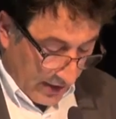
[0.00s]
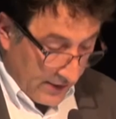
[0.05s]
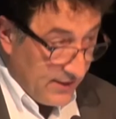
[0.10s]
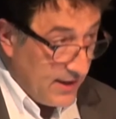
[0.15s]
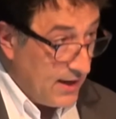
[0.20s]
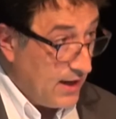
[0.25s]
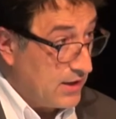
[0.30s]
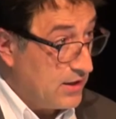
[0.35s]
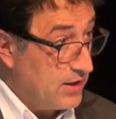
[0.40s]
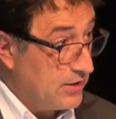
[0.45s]

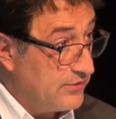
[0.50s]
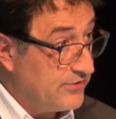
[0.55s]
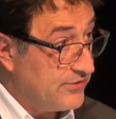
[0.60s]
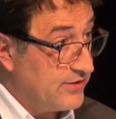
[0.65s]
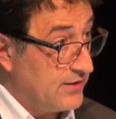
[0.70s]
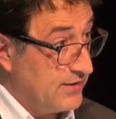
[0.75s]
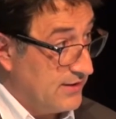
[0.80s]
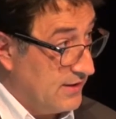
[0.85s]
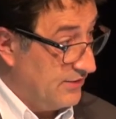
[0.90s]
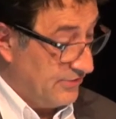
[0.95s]
They are
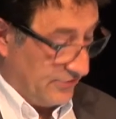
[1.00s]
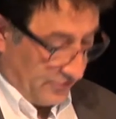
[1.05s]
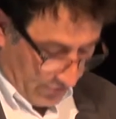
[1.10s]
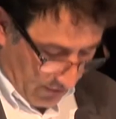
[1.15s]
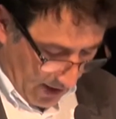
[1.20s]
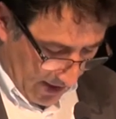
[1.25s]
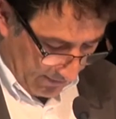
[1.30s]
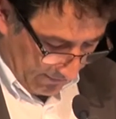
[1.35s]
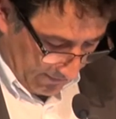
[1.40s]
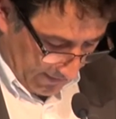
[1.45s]
constantly
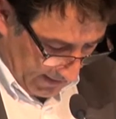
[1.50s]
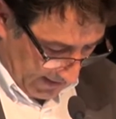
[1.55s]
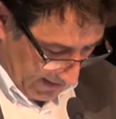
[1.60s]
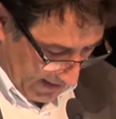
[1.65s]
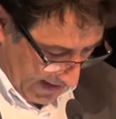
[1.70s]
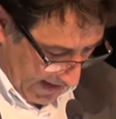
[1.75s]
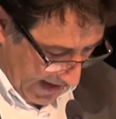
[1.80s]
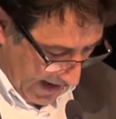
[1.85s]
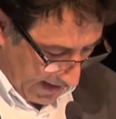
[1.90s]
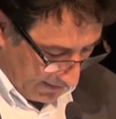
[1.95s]

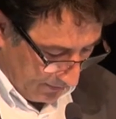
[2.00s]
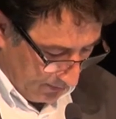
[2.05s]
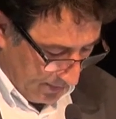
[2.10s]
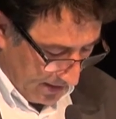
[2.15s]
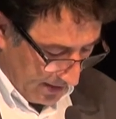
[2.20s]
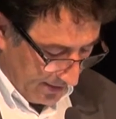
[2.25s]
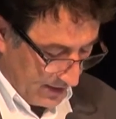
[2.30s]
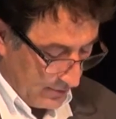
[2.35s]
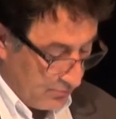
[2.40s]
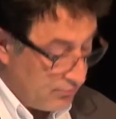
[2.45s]
striving at
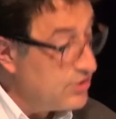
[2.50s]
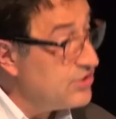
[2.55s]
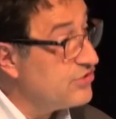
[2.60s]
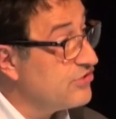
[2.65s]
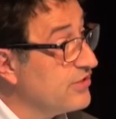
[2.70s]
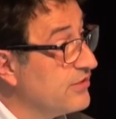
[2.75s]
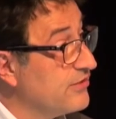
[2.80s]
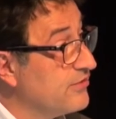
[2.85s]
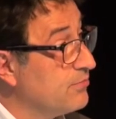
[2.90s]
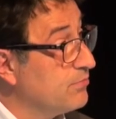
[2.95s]
building
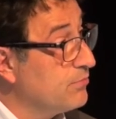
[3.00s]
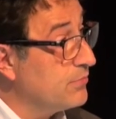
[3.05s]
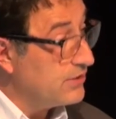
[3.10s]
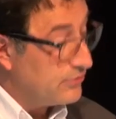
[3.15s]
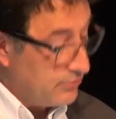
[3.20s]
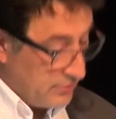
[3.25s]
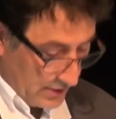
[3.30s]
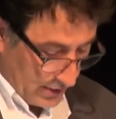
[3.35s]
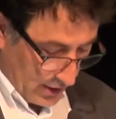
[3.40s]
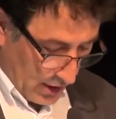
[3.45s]
bridges
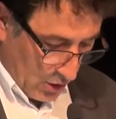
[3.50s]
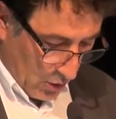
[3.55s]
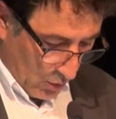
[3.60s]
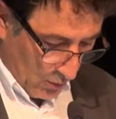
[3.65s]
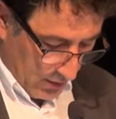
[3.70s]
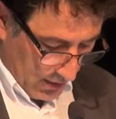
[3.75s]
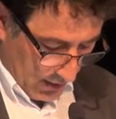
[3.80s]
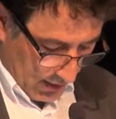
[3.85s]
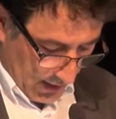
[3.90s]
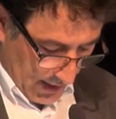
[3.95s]
between
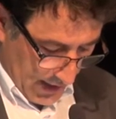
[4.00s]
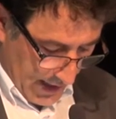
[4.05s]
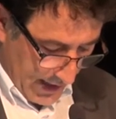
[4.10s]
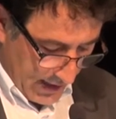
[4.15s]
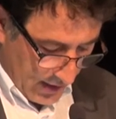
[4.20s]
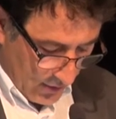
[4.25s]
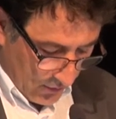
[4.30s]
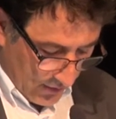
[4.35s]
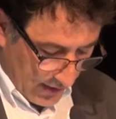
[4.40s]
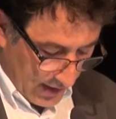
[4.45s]
global
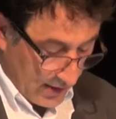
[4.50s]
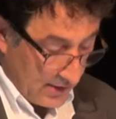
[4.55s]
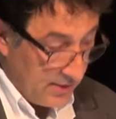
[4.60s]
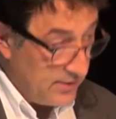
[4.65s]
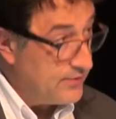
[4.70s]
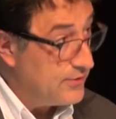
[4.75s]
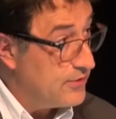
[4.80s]
and local.